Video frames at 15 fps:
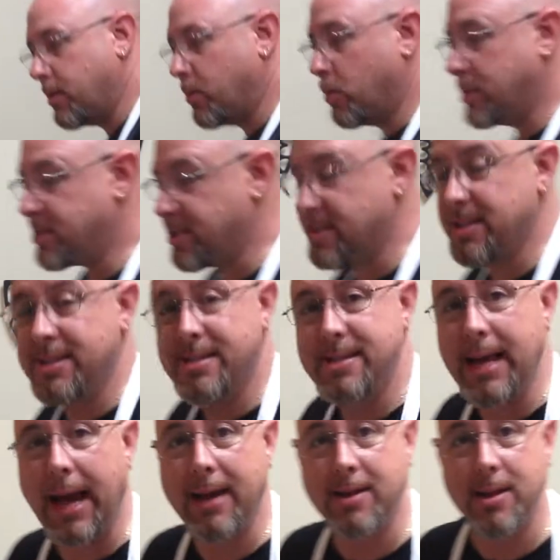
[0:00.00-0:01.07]
Which is
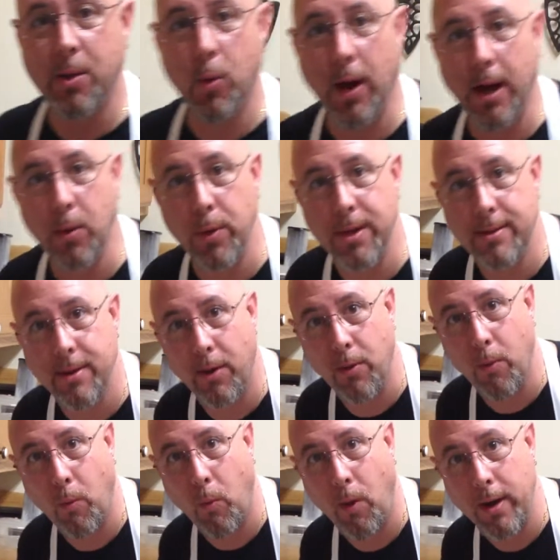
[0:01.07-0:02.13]
exactly why we
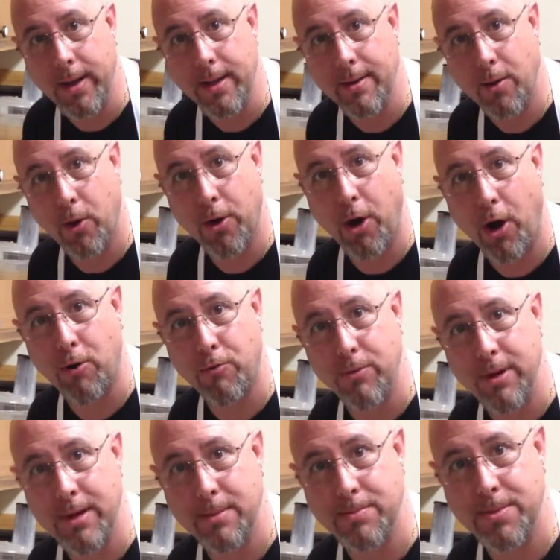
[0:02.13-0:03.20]
don't want it on our
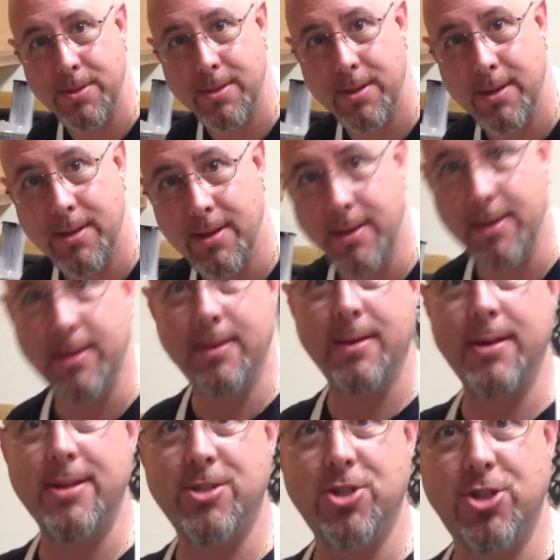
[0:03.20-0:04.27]
ribs.
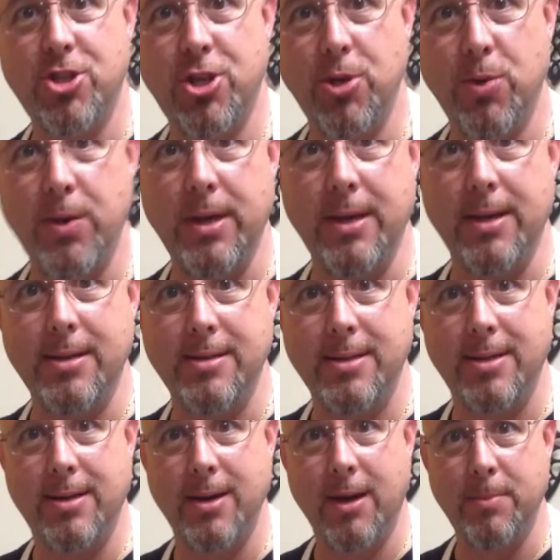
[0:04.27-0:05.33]
It's chewy, it's
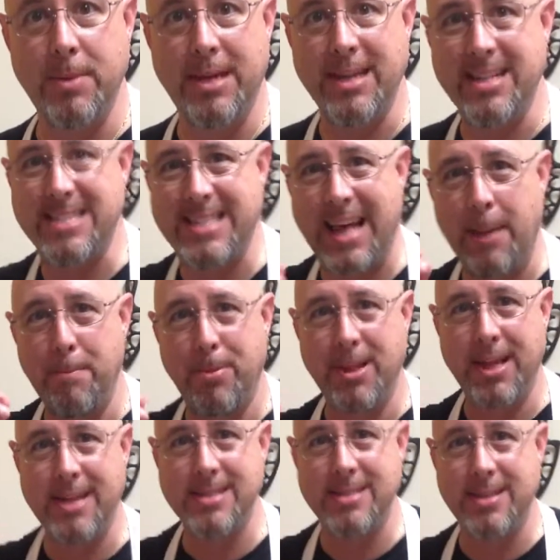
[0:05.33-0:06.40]
gummy, it's that
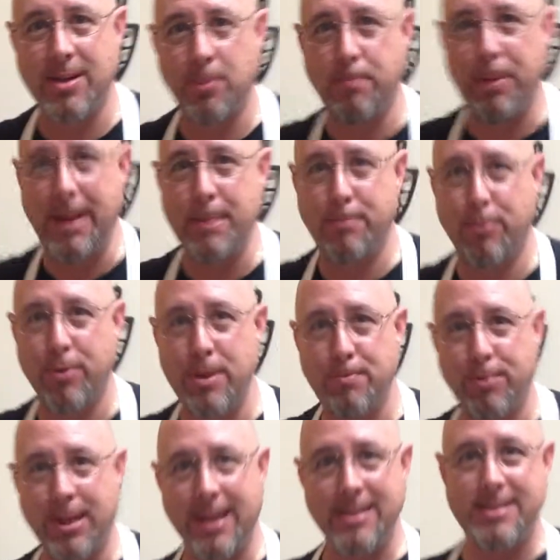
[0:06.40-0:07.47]
plastic, papery,
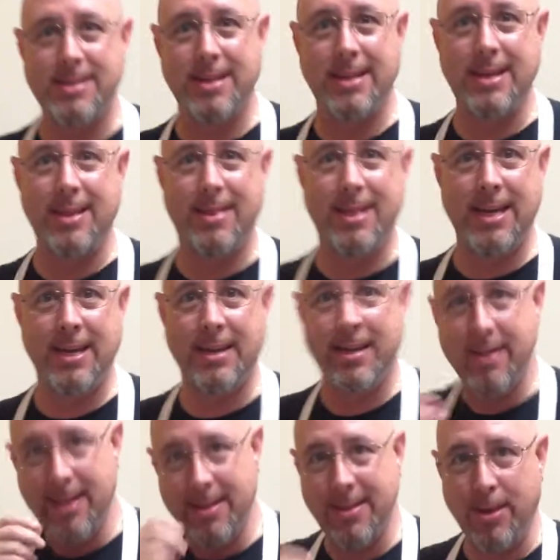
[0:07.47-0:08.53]
plasticky thing
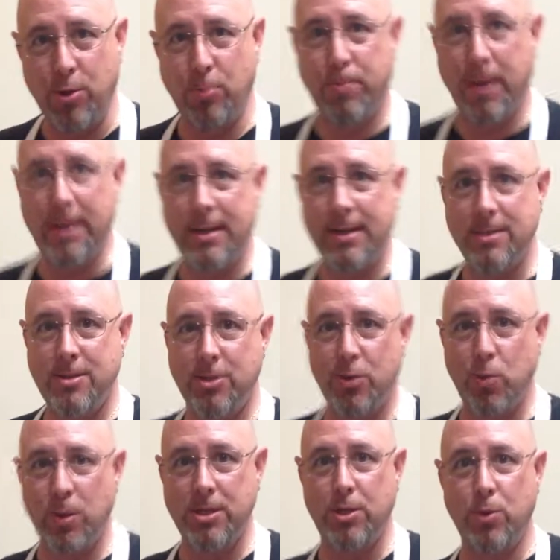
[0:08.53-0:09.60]
that you bite into
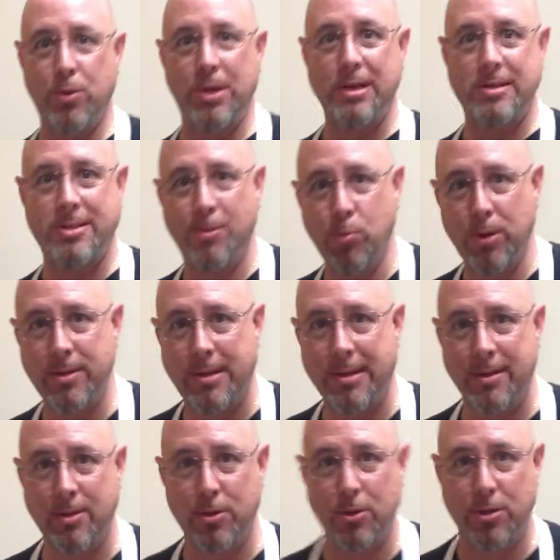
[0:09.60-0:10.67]
when you think someone
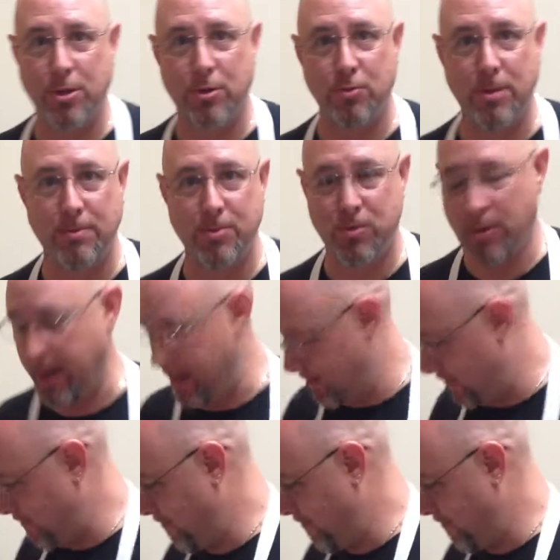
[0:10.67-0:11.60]
didn't cook their ribs right.